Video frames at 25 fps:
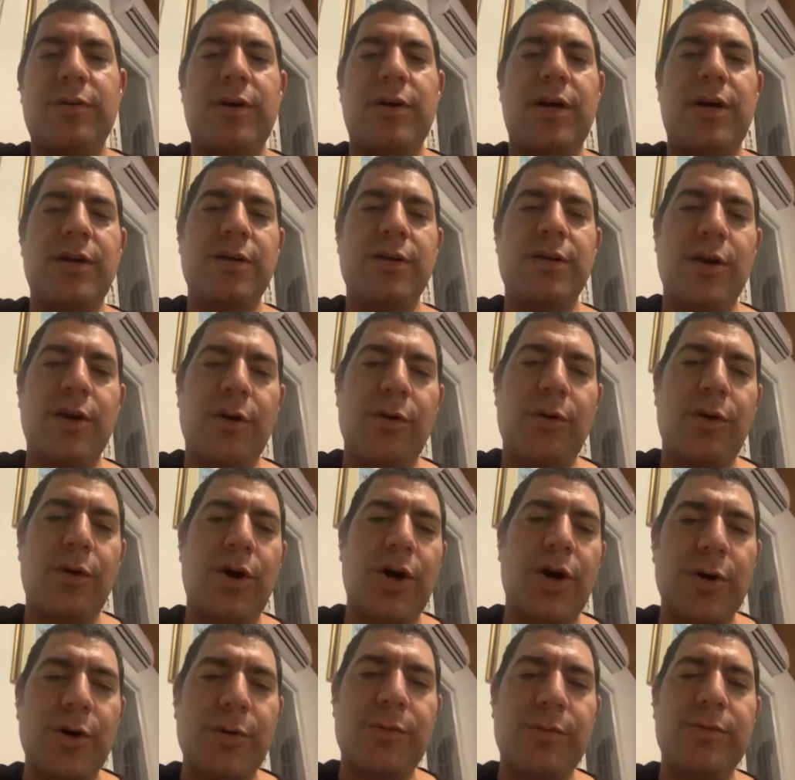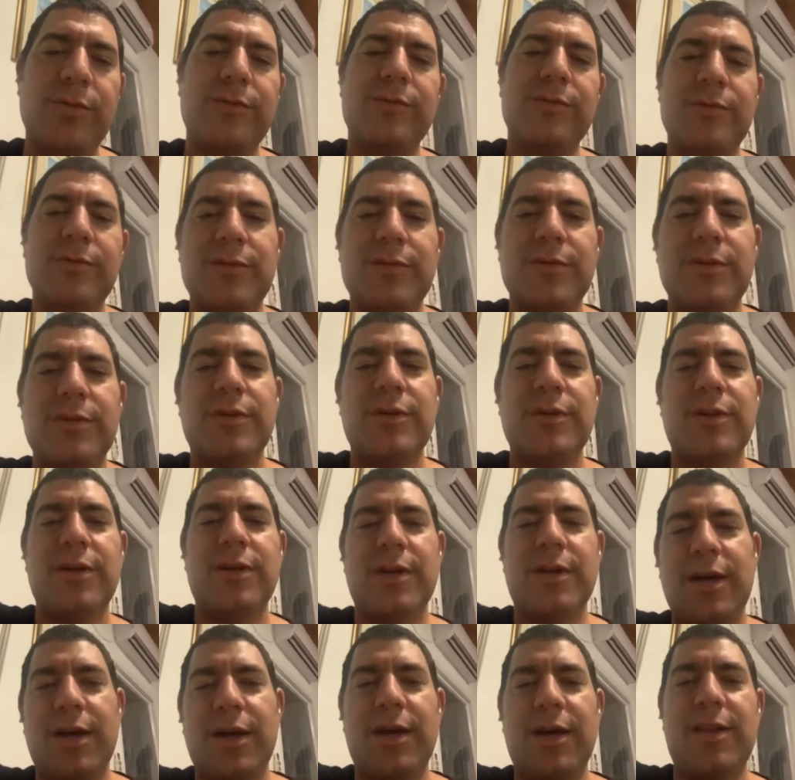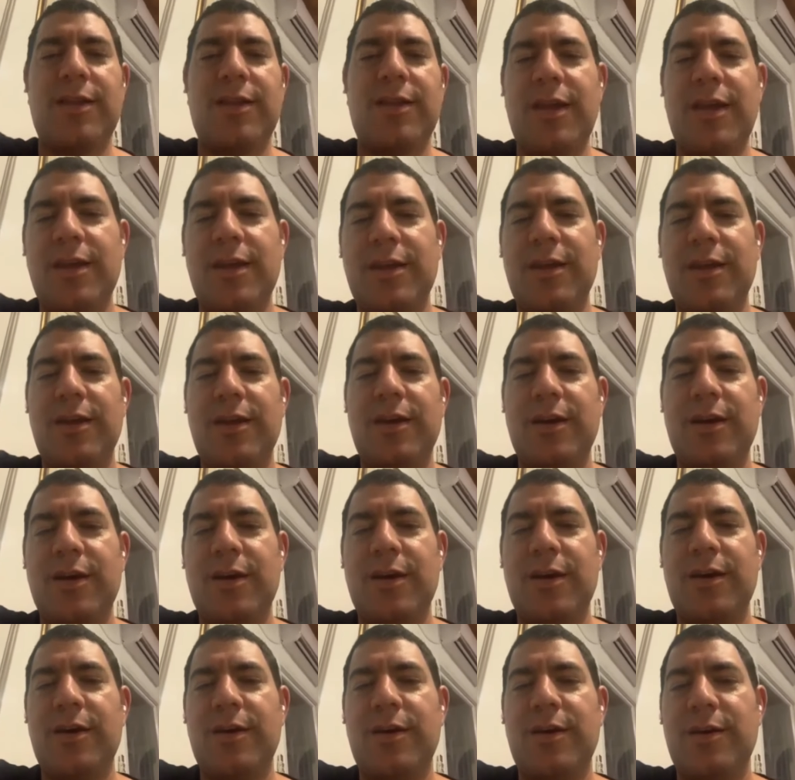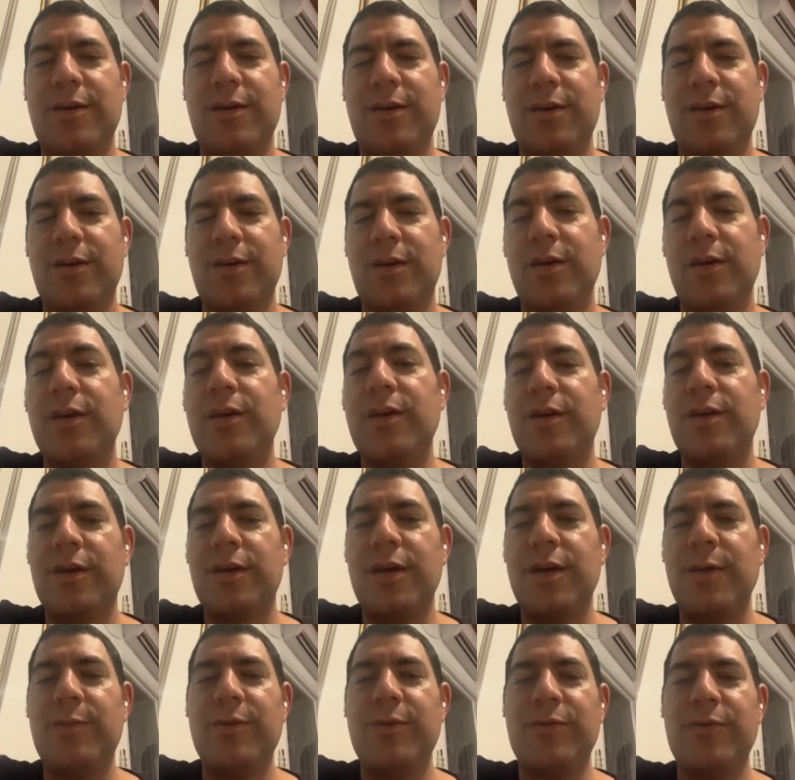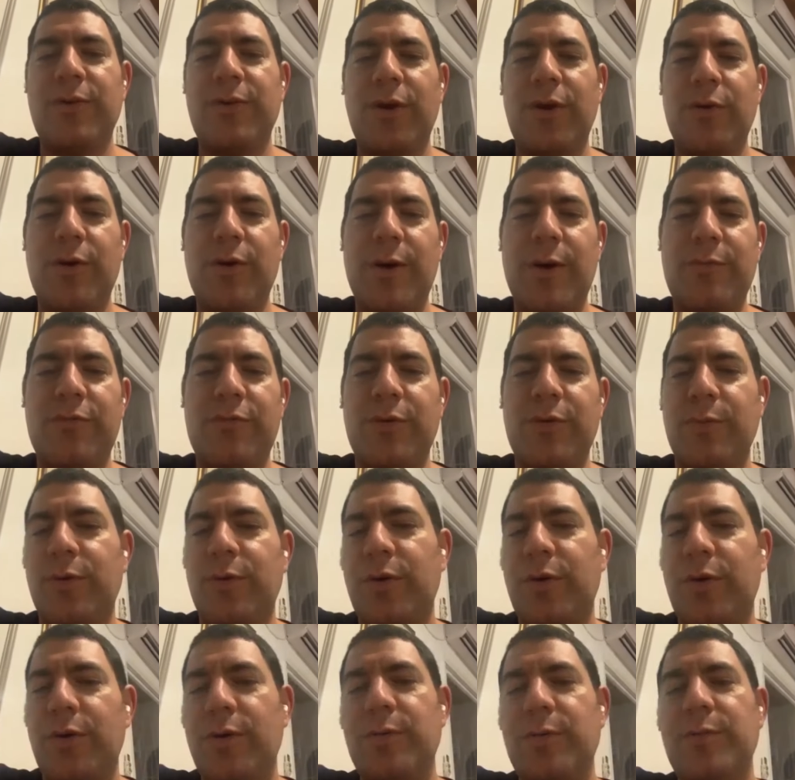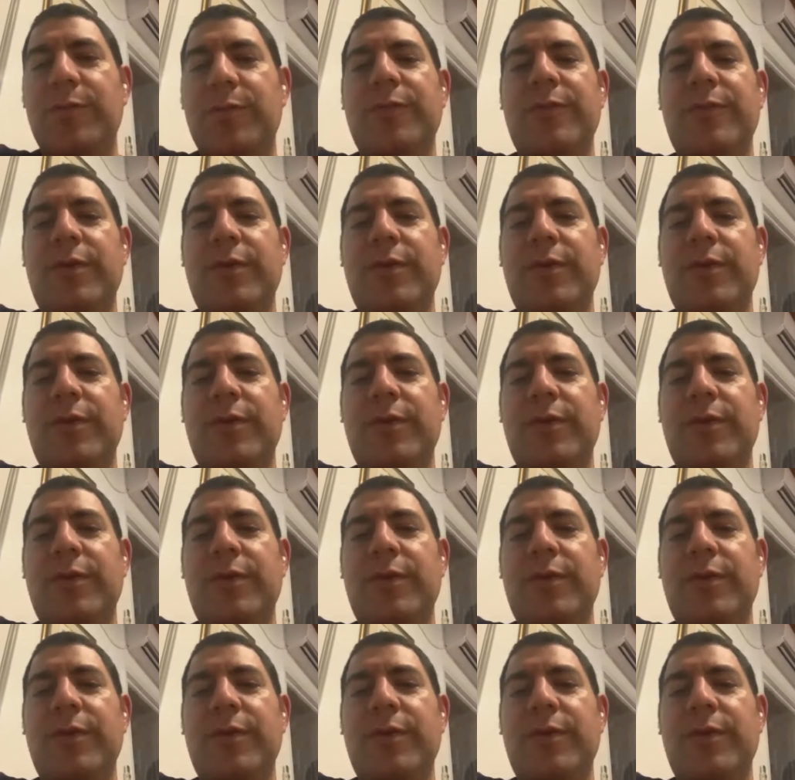and go home, and then keep the follow-up from home.